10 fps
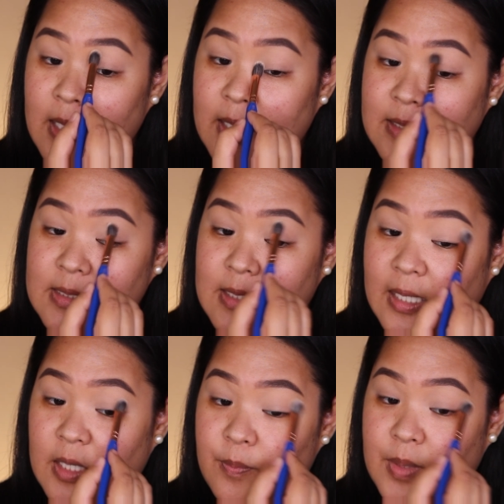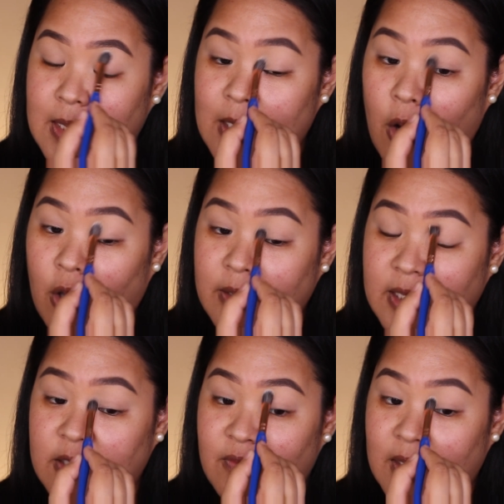it's gonna be all
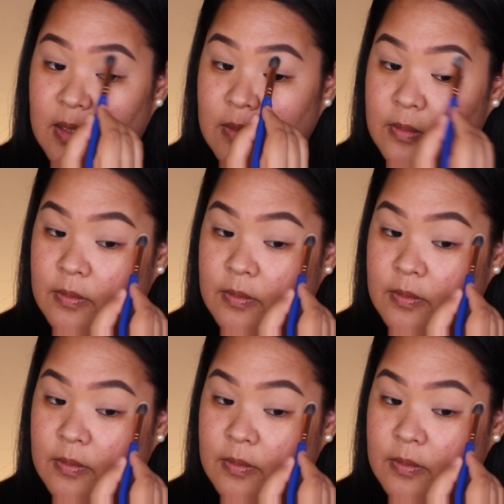even.